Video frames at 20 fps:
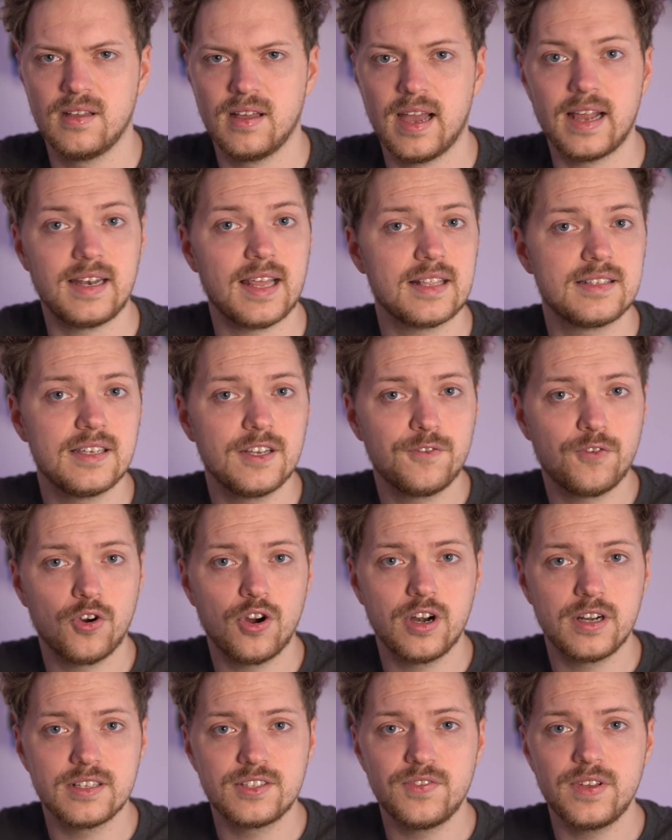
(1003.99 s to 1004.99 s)
And that's it
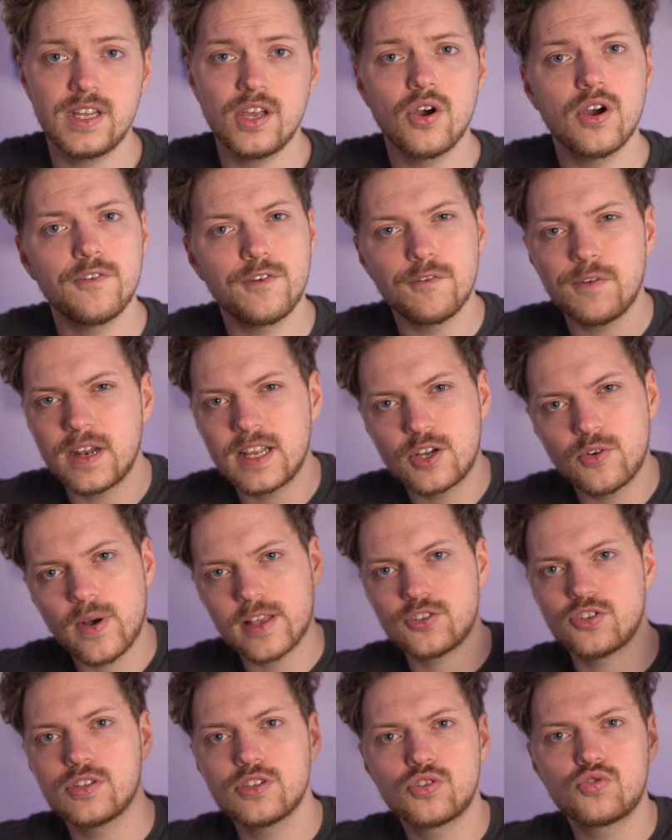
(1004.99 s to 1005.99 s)
for this video. If you have any
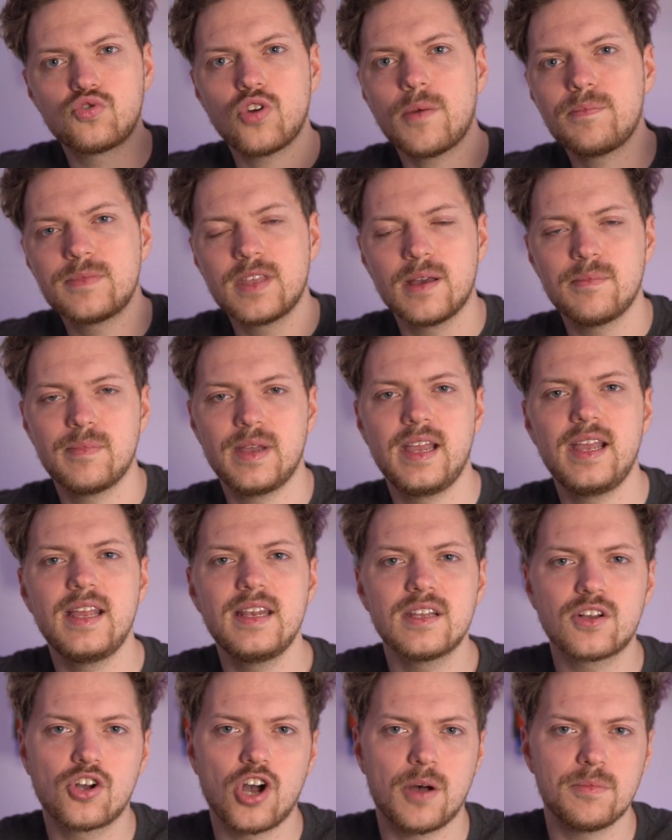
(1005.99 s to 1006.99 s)
questions, drop them
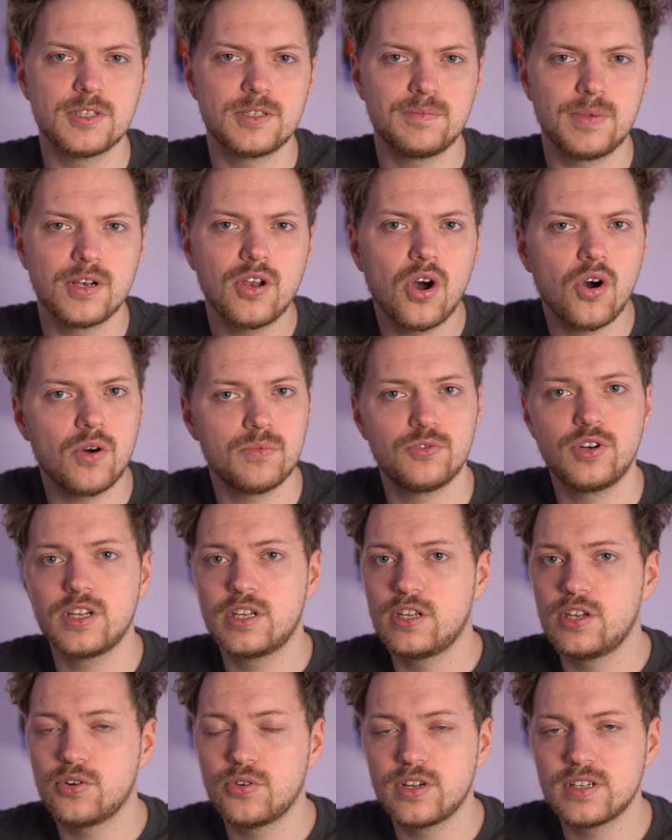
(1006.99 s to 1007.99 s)
in the comments below. I'm really
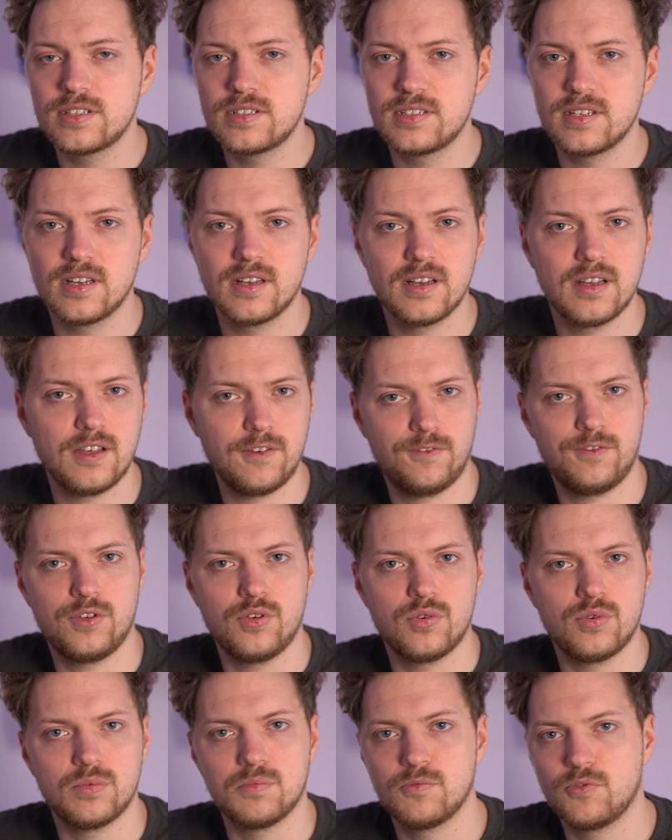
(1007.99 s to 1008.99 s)
curious uh, if
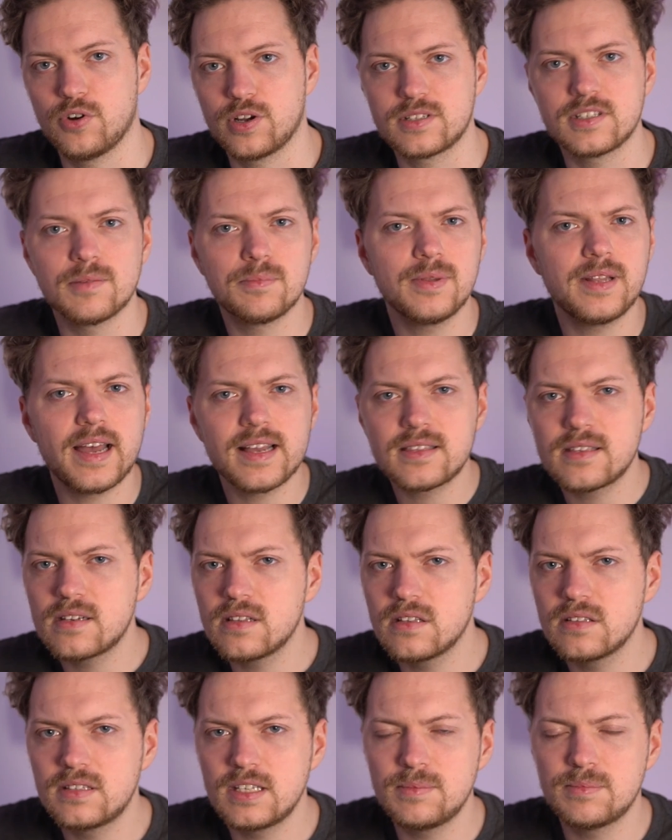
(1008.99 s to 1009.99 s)
you, for example, like that
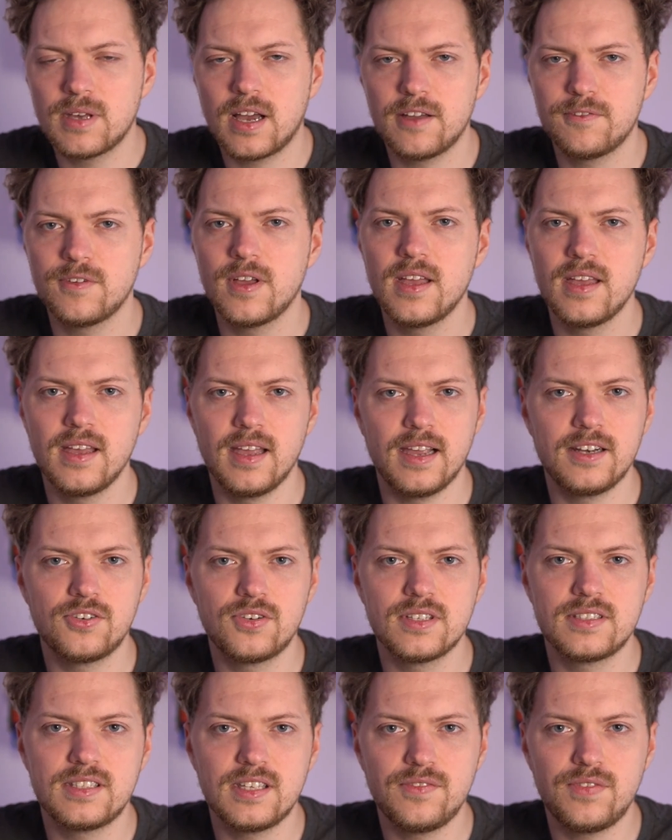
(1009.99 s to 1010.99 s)
little deep dive into
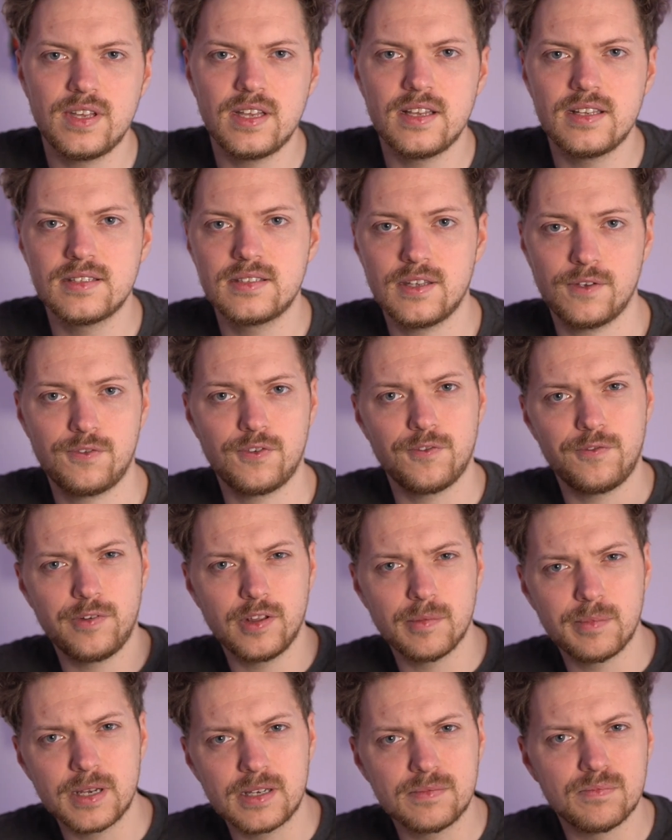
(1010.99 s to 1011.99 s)
the CVEs, if you
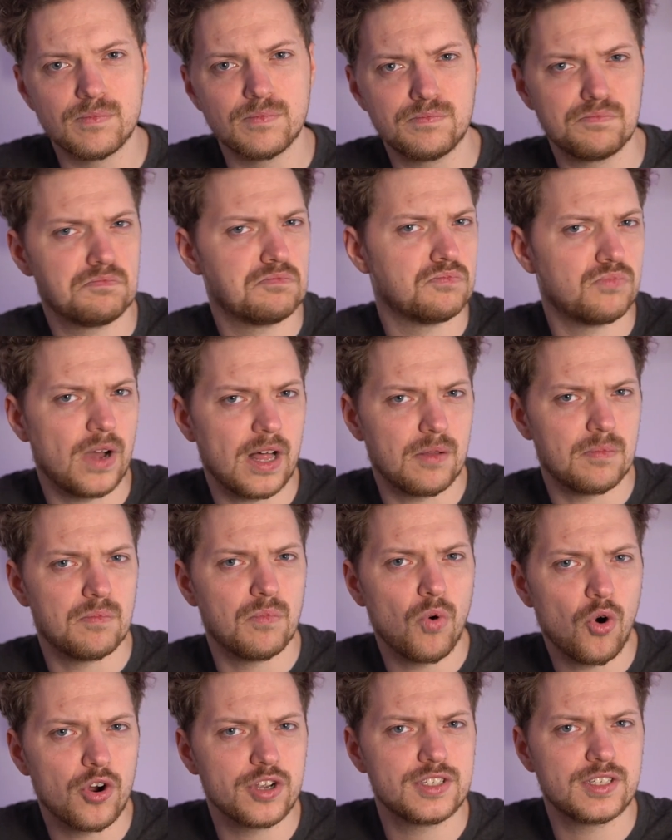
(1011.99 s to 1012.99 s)
feel a bit well,
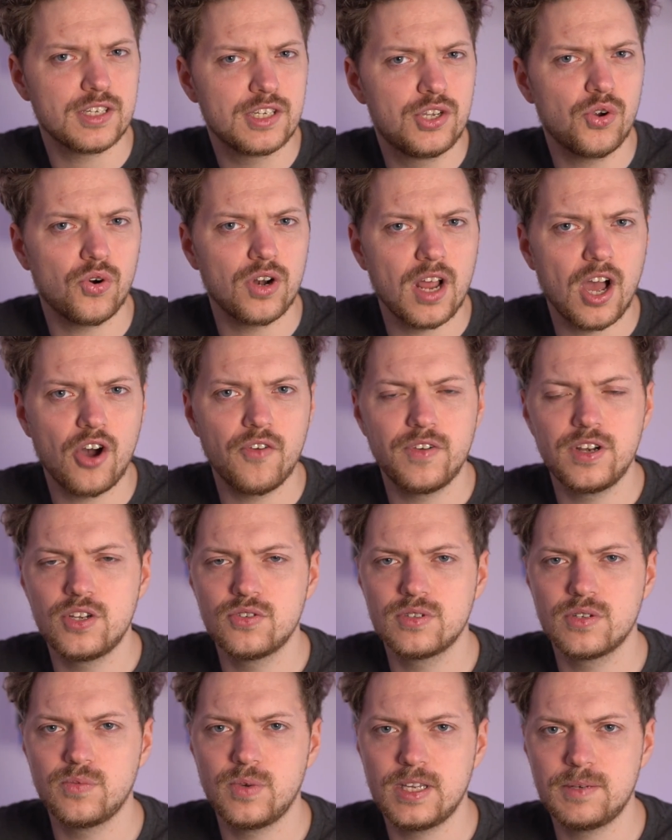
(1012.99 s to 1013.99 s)
more secure now when
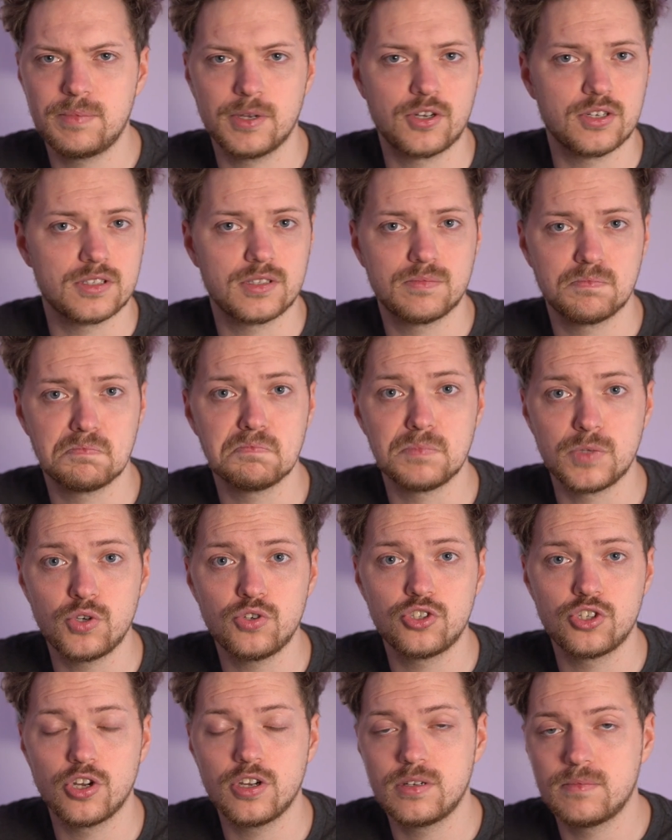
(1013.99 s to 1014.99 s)
using Vite because you
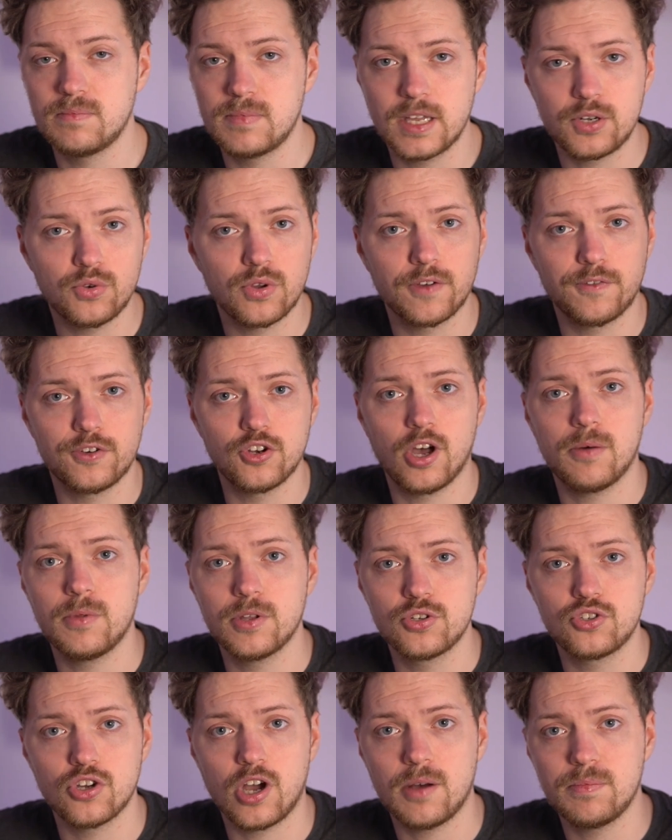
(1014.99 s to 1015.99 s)
should. They're doing a
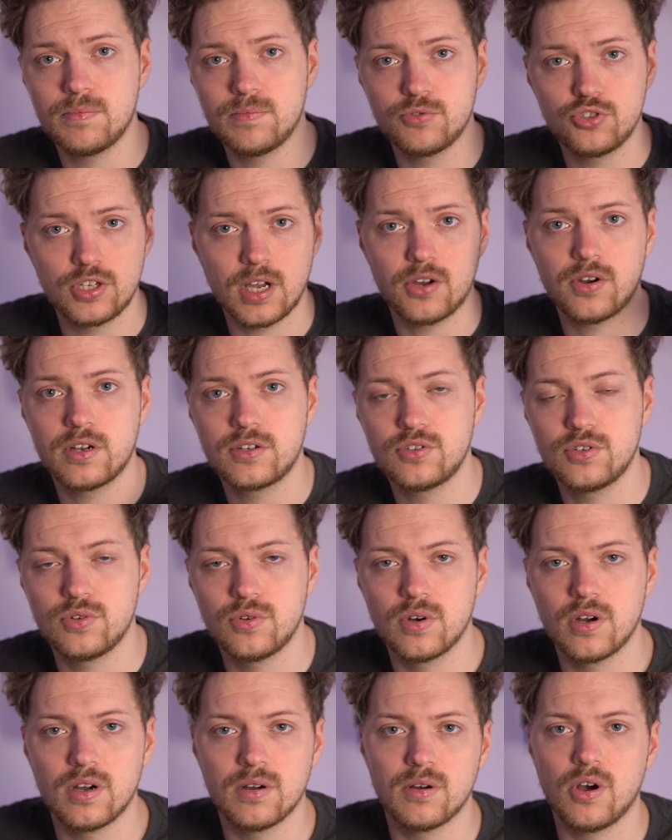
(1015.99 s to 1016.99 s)
phenomenal job. Shout out
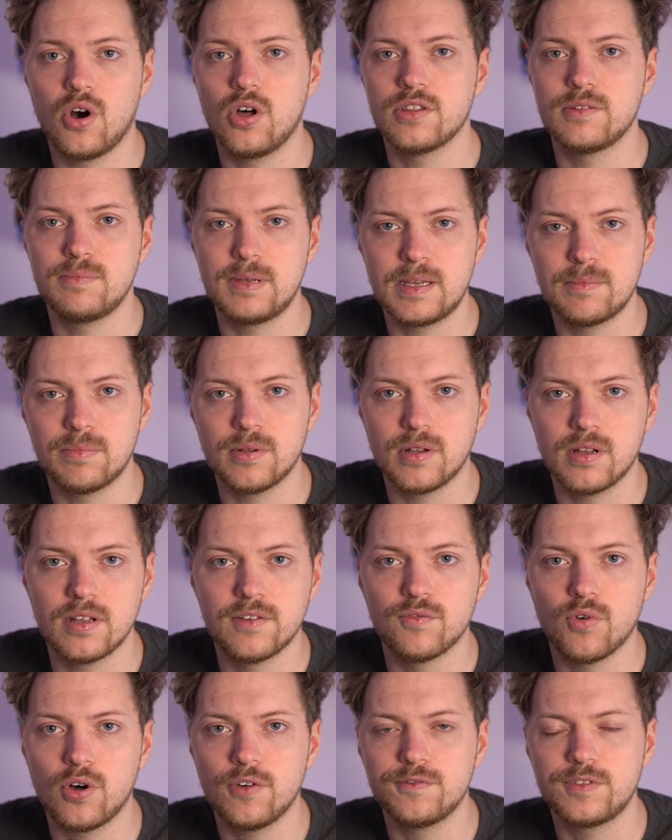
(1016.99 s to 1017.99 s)
to uh, all the people
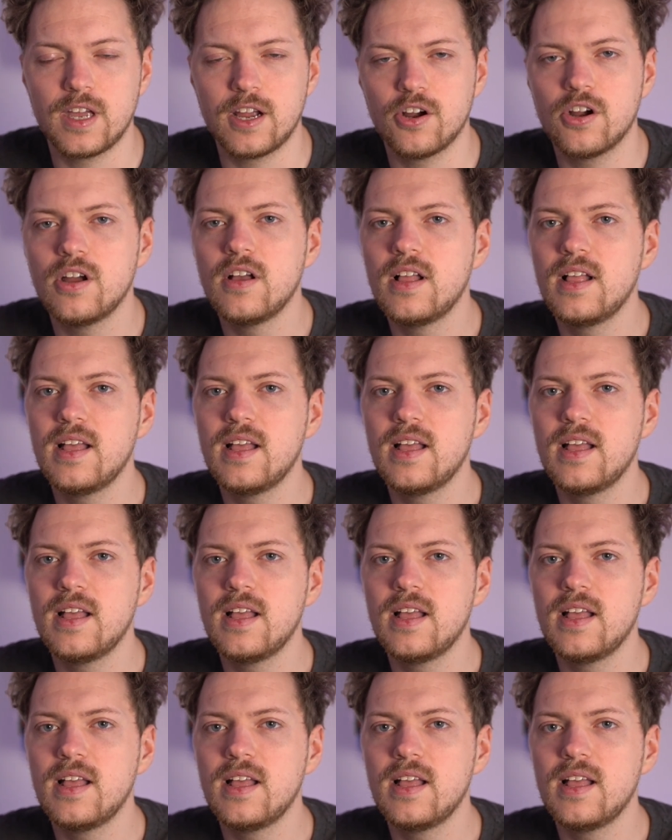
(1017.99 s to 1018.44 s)
involved there.